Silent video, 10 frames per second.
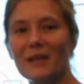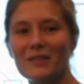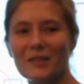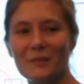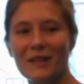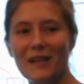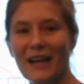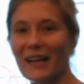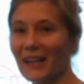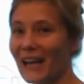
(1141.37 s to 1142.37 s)
Measurement and
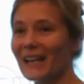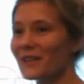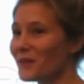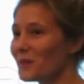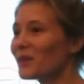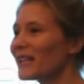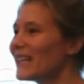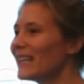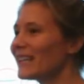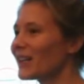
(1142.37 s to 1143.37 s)
I got into a pretty
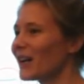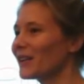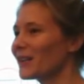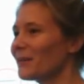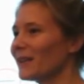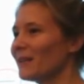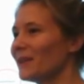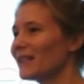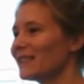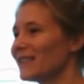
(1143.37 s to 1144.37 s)
heated argument
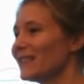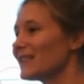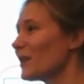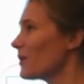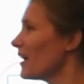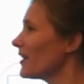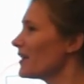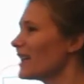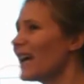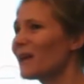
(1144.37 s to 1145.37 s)
because he said, well,
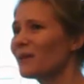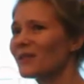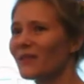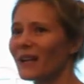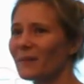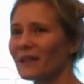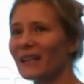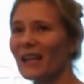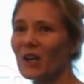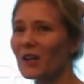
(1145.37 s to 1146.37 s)
they're the Edwards
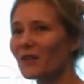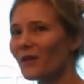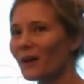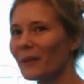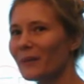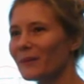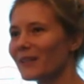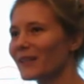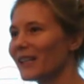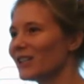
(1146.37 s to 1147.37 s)
family. They could have wallpapered
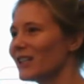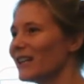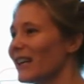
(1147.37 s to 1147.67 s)
their kitchen.